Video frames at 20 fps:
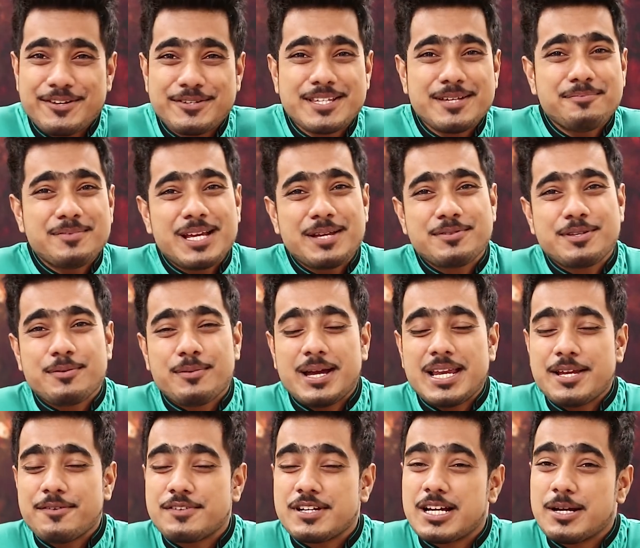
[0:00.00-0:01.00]
Now sometimes you
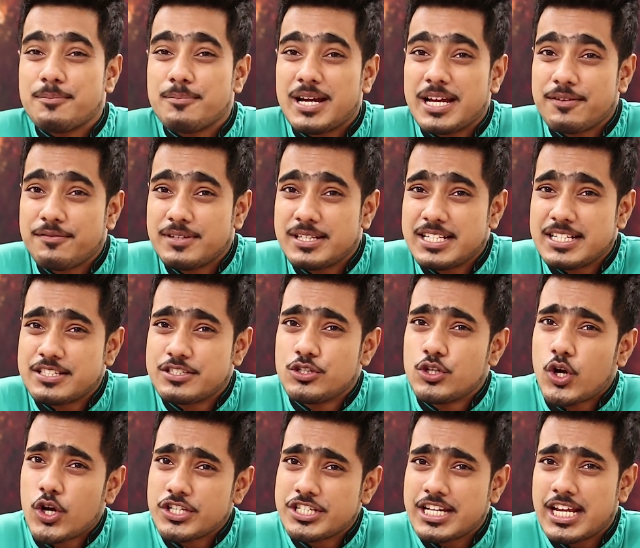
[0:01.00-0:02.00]
might have to combine with this
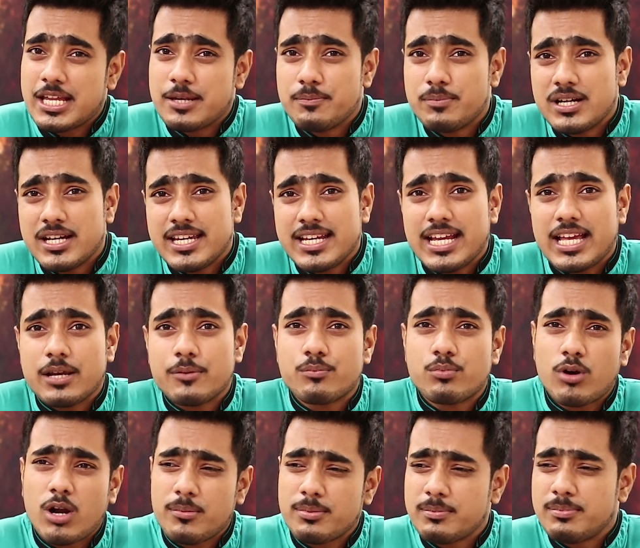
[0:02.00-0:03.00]
dodging and burning and
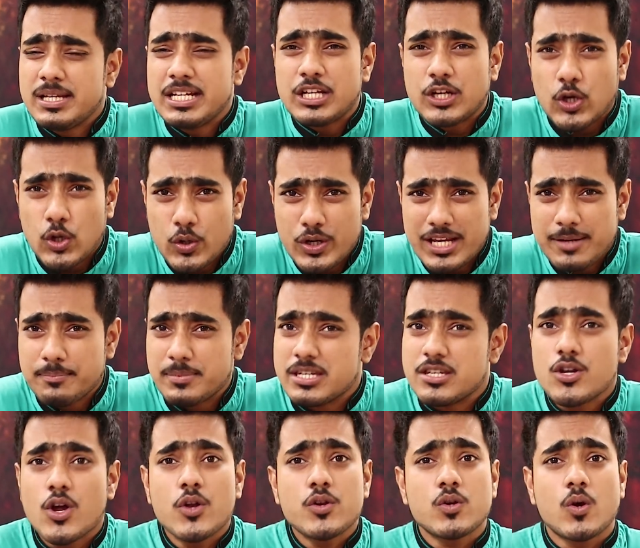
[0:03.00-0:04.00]
probably cloning
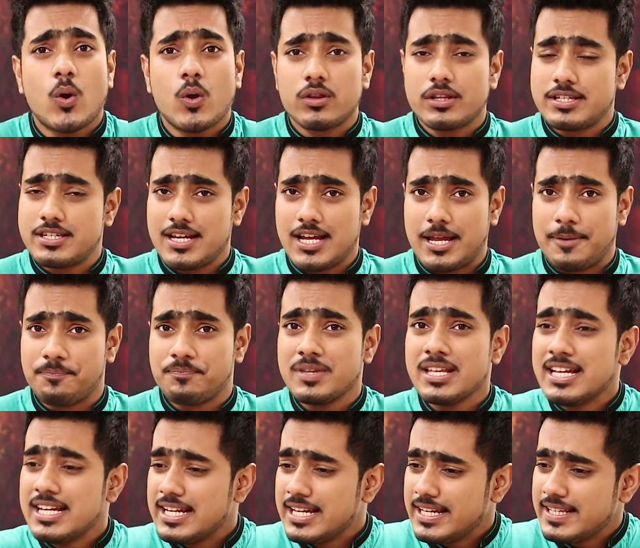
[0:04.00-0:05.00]
but not all the time.
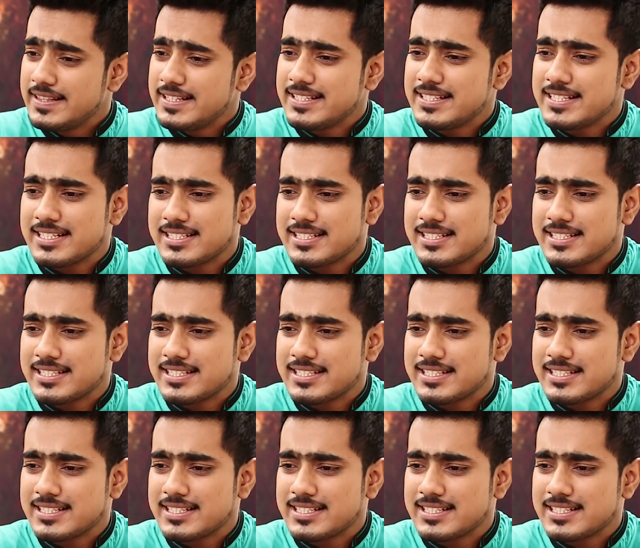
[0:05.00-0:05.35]
In this